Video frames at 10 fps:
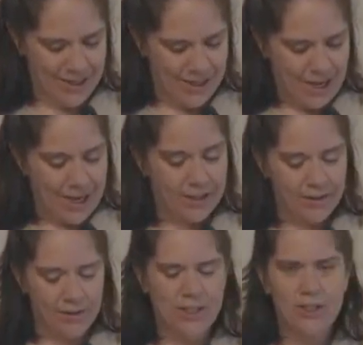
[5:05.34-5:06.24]
and
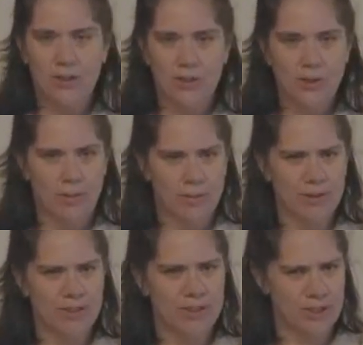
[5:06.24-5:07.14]
encourage UU
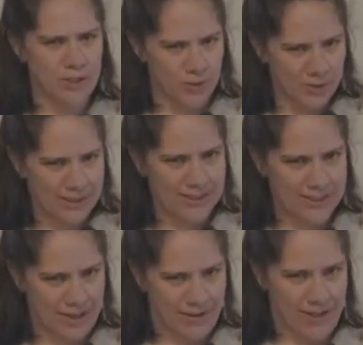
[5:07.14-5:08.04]
members to join
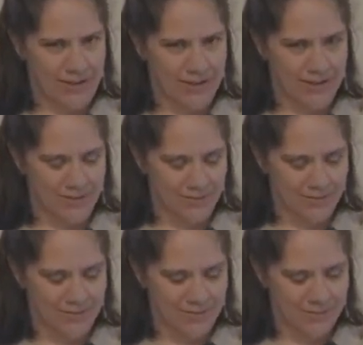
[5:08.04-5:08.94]
Scouting
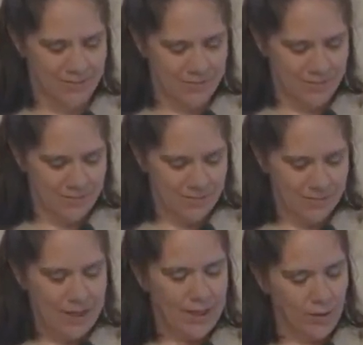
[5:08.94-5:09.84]

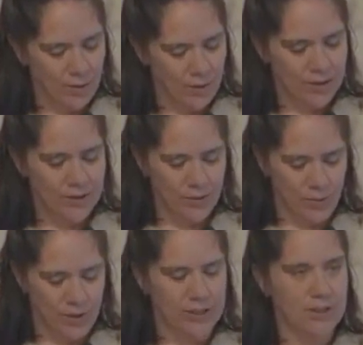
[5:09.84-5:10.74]
in order to
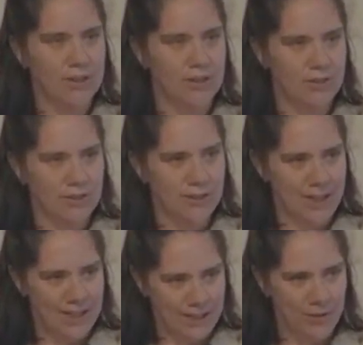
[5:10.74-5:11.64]
work
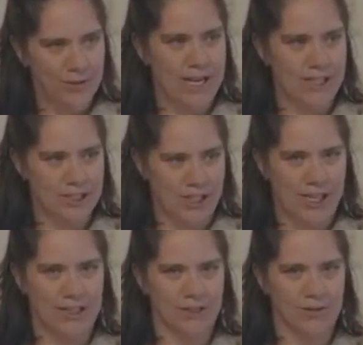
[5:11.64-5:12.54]
and create
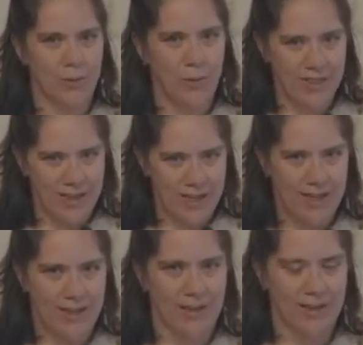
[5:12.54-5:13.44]
change from
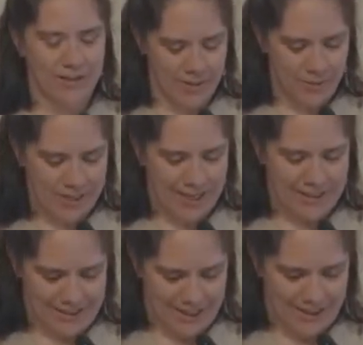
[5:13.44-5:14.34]
within the
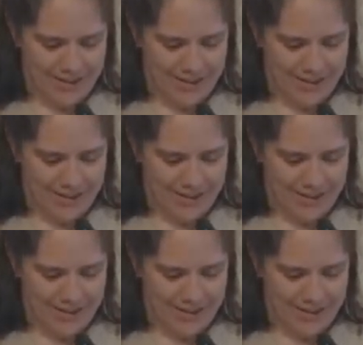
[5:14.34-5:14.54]
BSA,